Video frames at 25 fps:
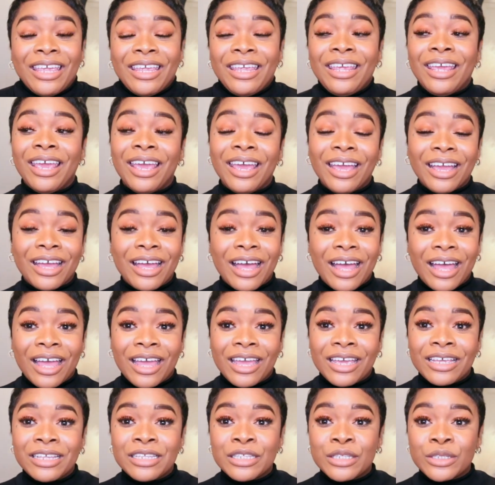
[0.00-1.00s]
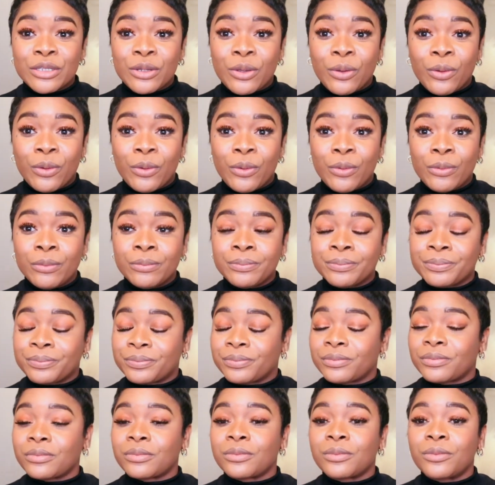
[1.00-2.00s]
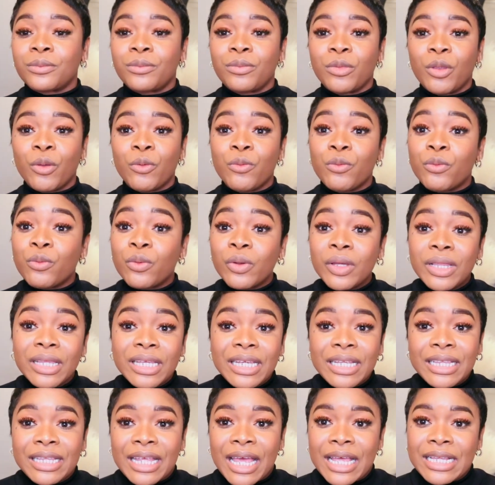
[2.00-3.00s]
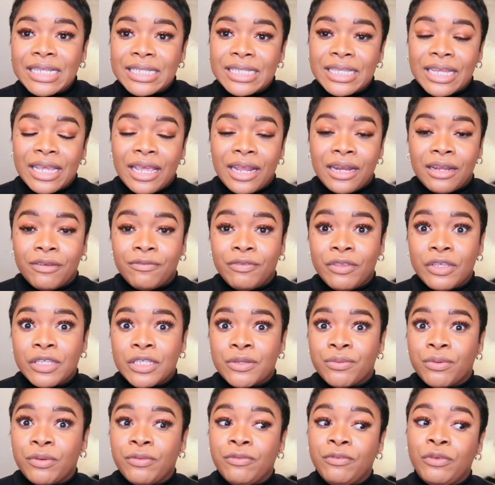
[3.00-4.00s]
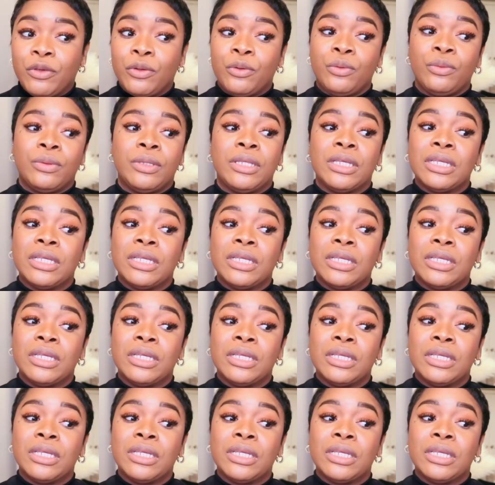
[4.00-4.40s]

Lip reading: Yeah, guys, so really that's the end of this review.